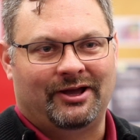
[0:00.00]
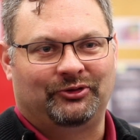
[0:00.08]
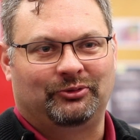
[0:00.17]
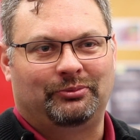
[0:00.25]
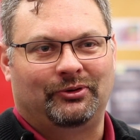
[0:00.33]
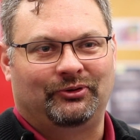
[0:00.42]

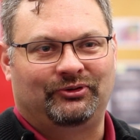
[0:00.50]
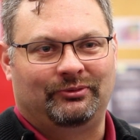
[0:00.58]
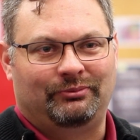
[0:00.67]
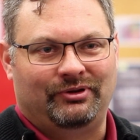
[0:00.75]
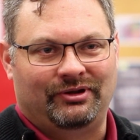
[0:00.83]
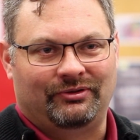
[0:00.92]
as opposed to
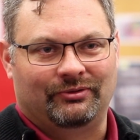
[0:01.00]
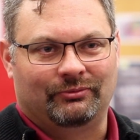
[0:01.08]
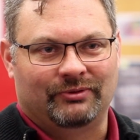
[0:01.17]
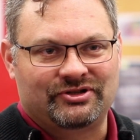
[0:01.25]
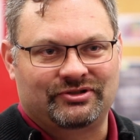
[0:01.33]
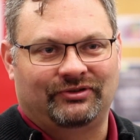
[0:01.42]
being the
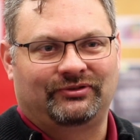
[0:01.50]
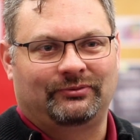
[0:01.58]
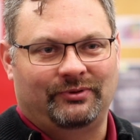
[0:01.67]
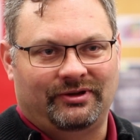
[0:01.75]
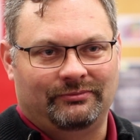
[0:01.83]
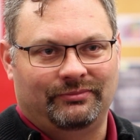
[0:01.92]

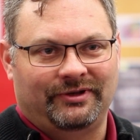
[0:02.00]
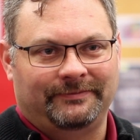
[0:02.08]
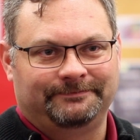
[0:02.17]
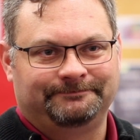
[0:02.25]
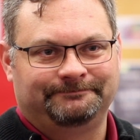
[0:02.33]
richest we can be.